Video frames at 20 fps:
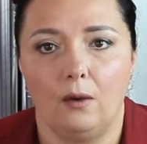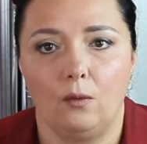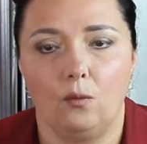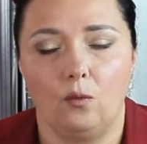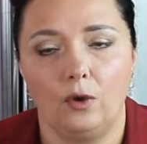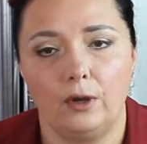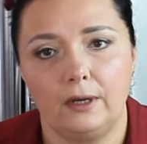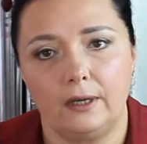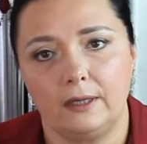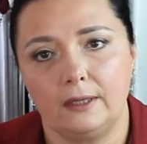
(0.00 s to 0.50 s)

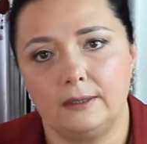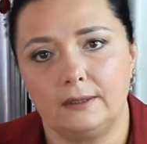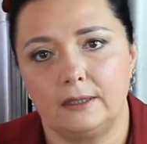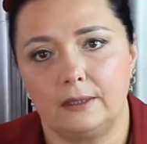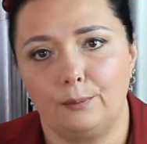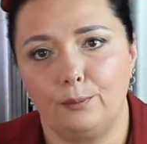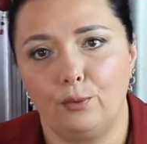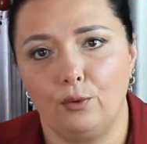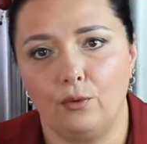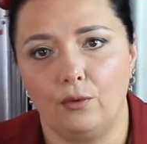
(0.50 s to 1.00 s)
What is
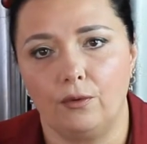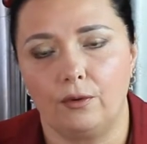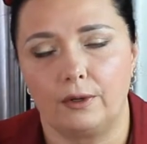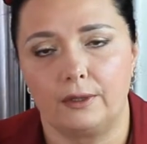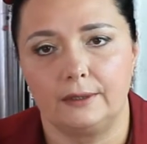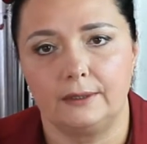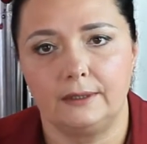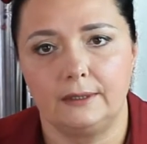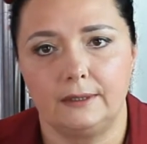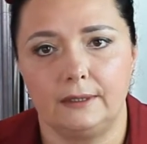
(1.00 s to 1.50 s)
a Pu
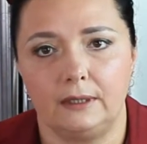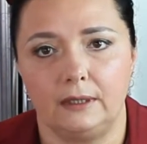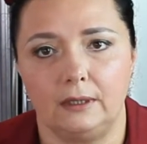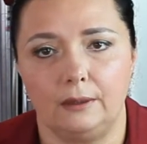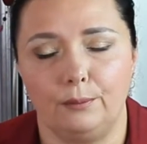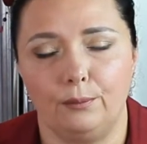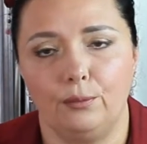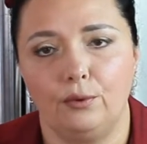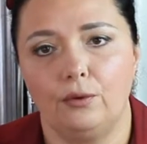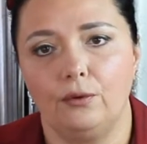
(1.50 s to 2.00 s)
Erh tea?
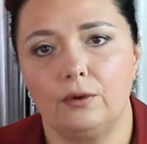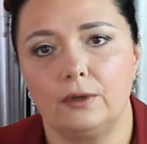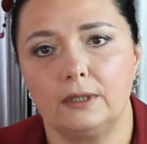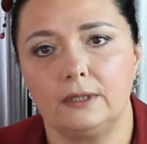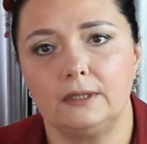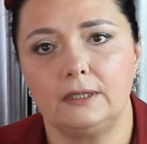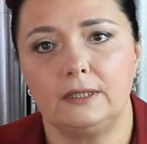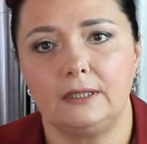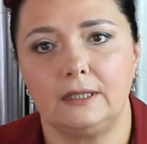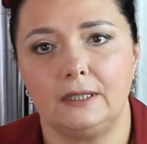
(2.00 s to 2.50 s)
Pu Erh
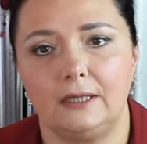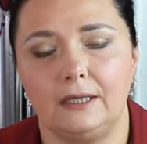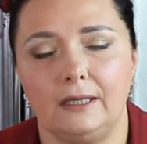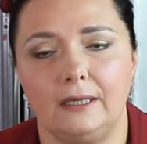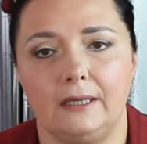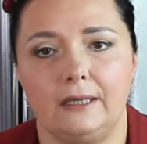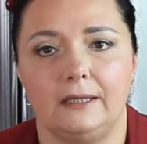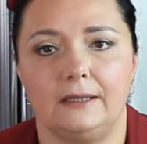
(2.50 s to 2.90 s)
tea